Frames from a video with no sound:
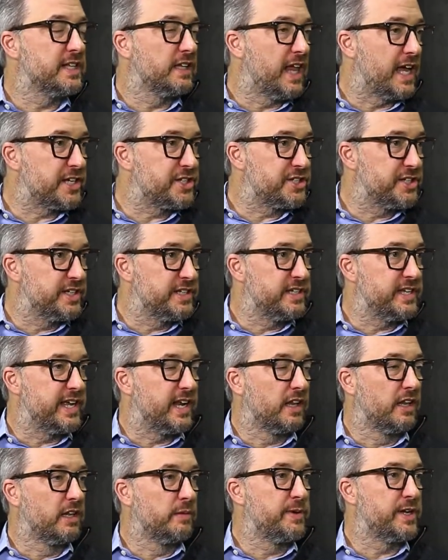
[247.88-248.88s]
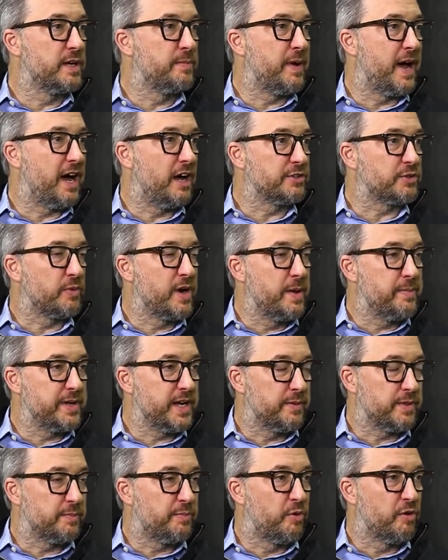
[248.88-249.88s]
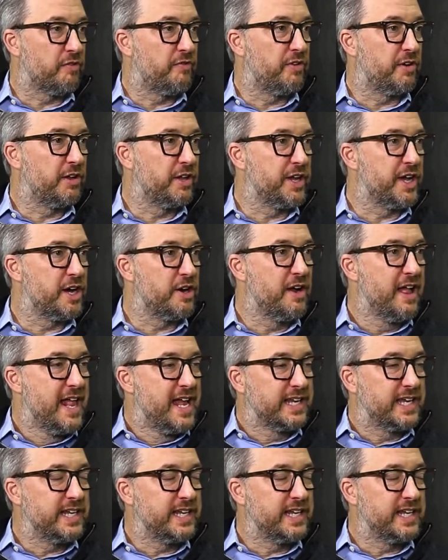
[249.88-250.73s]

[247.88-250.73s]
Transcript: the election and a little bit about ramping up the portfolio.